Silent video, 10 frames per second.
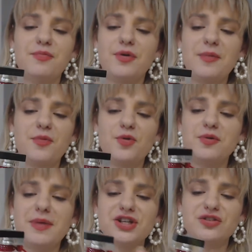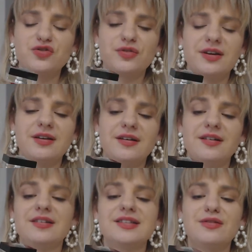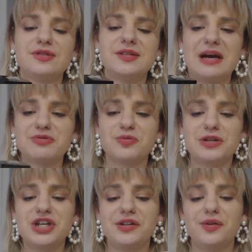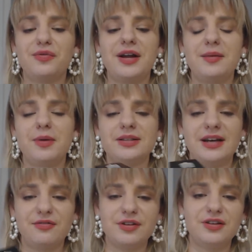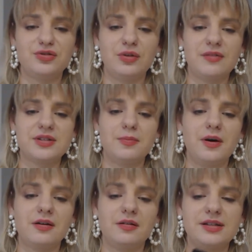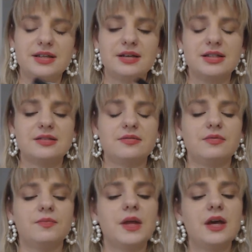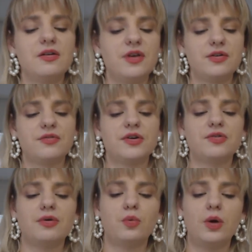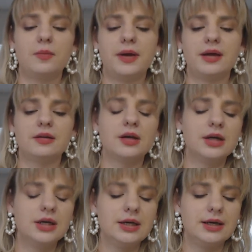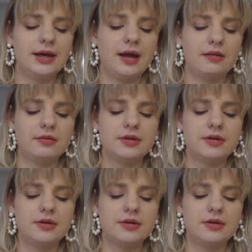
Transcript: probably mentioned it 3,000 times on my channel already, but I really do love the bottle. I think it's very, very well made. And